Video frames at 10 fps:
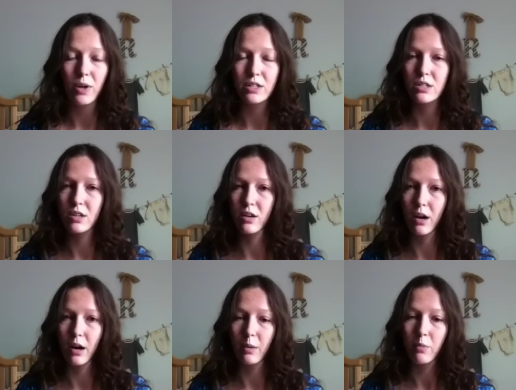went
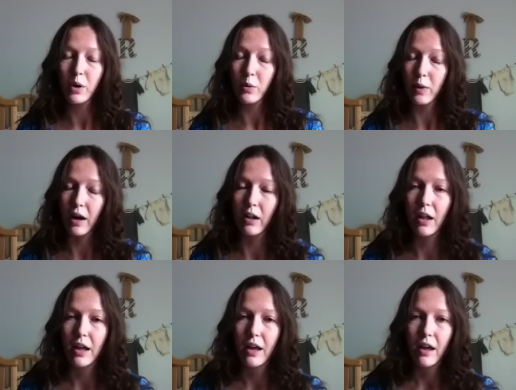uh, pretty well.